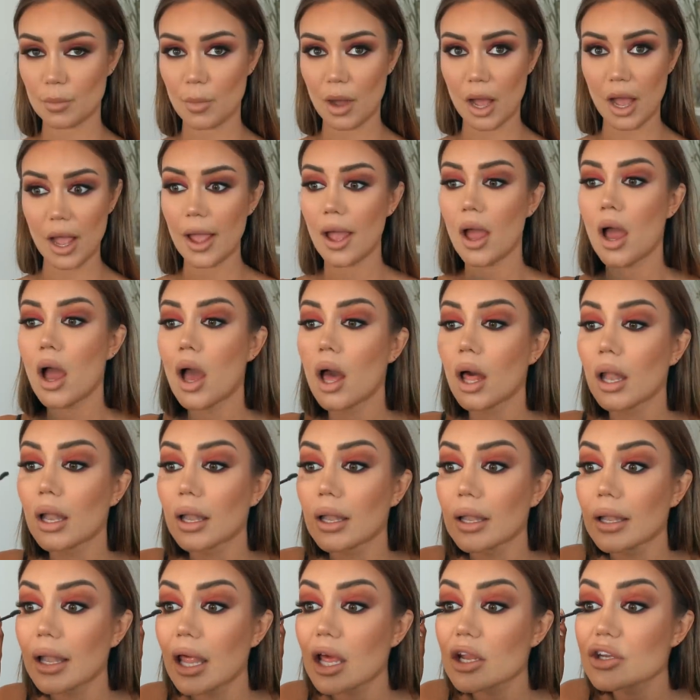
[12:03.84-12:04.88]
my
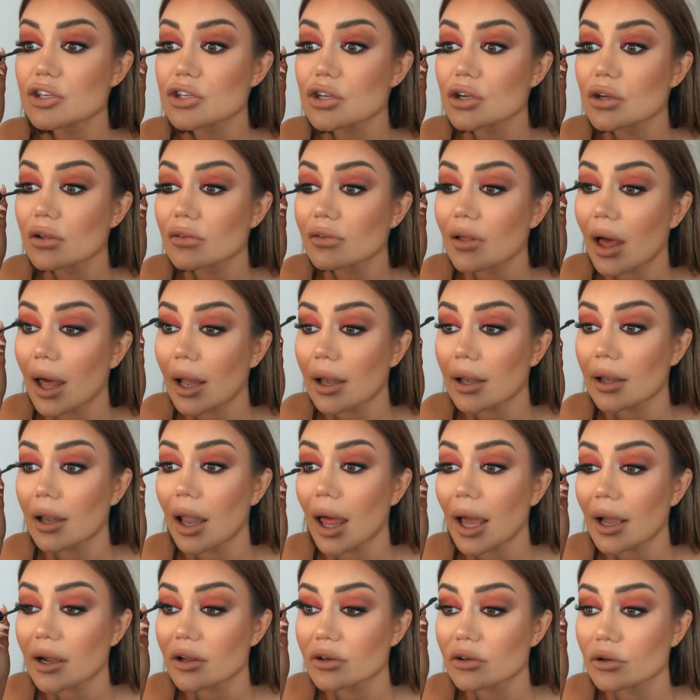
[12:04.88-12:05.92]
lashes. I
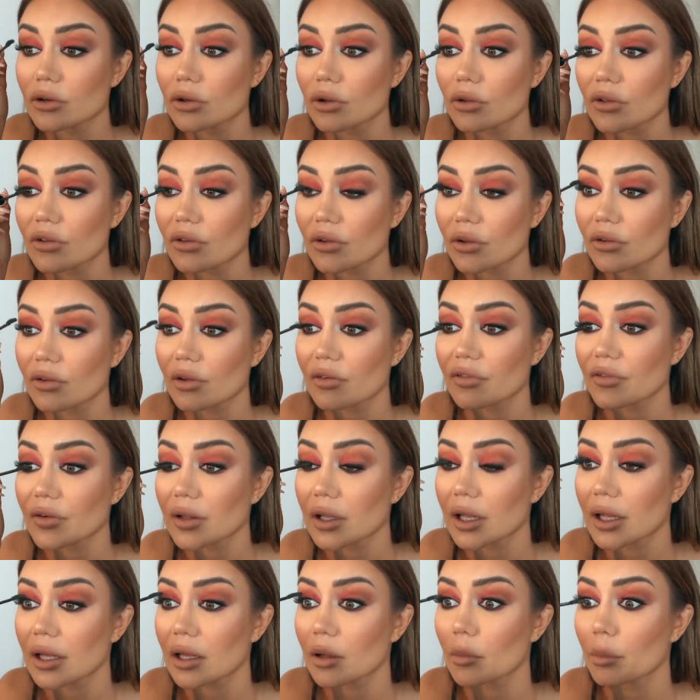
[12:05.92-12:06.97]
like to do this because I
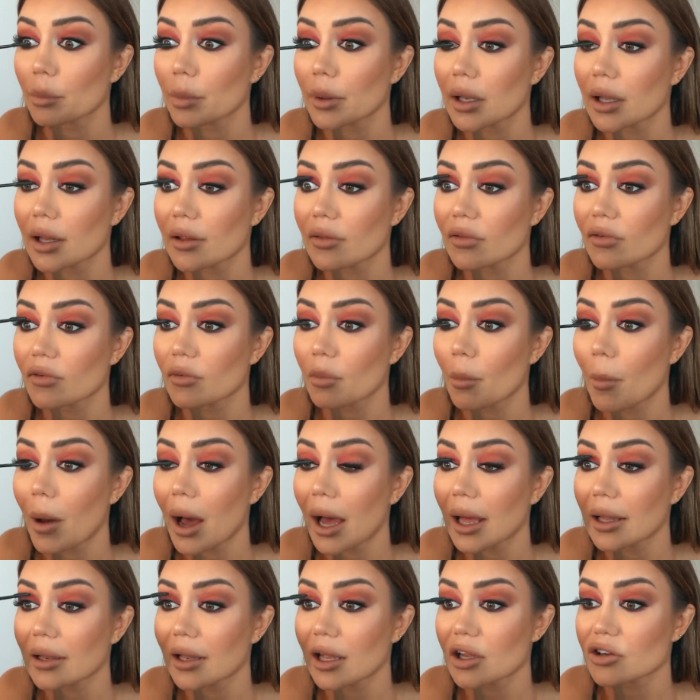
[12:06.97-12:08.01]
feel like it blends
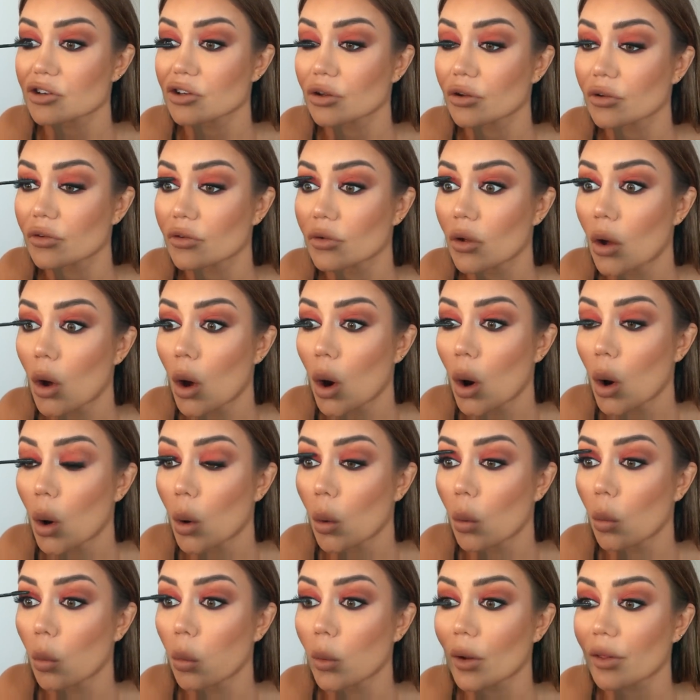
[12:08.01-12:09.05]
my lashes
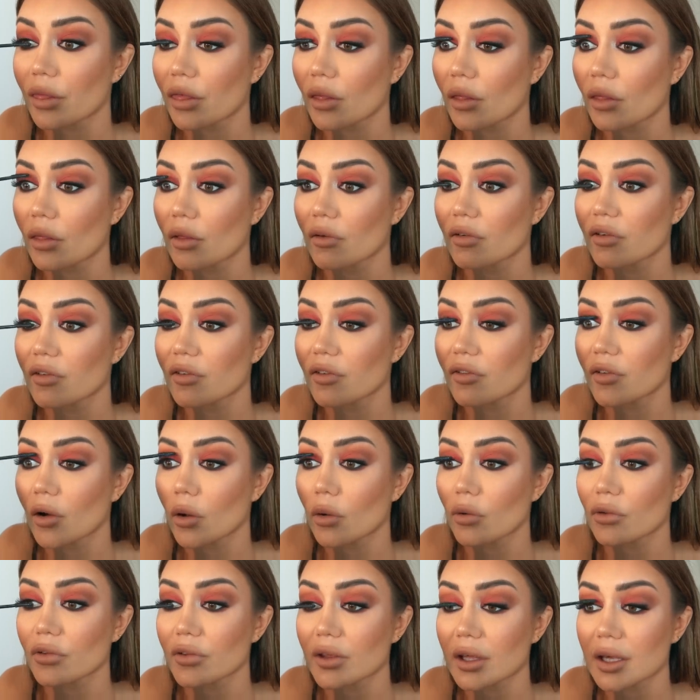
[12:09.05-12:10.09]
with the
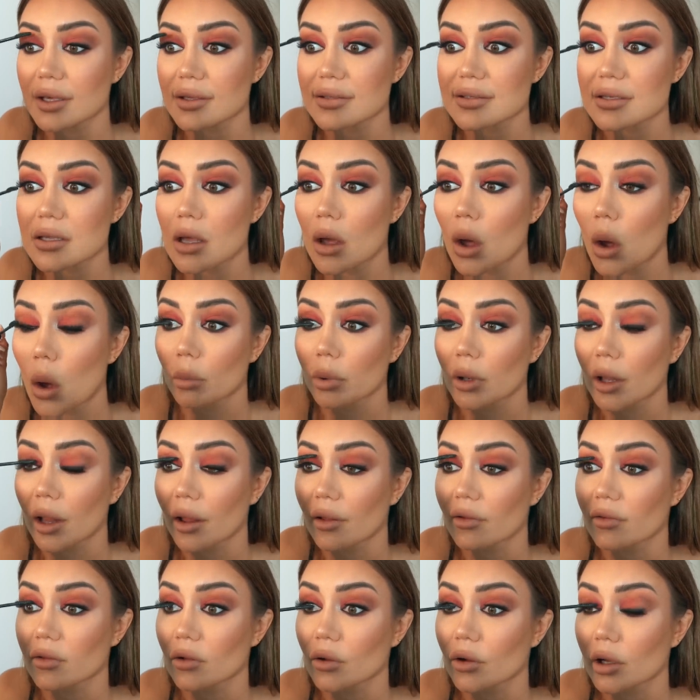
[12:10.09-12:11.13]
falsies.
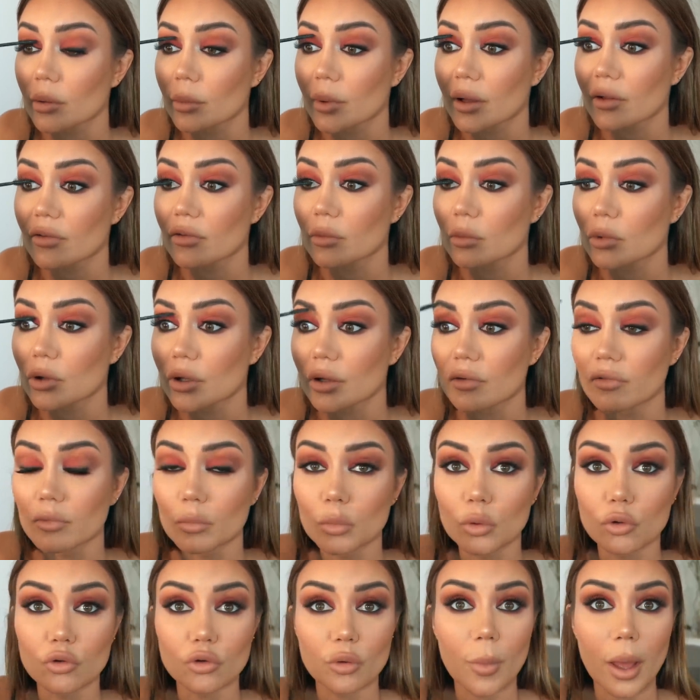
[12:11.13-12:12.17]
Plus, look, it makes them look even
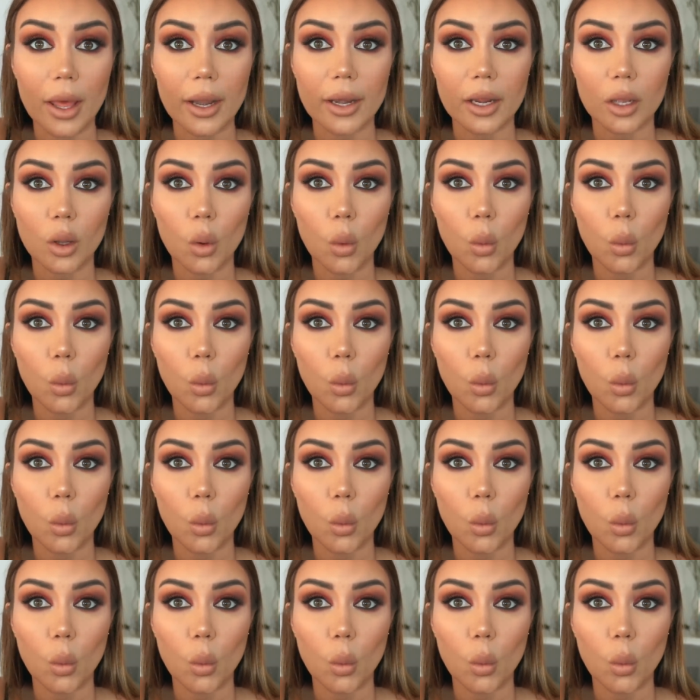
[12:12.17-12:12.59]
more dramatic.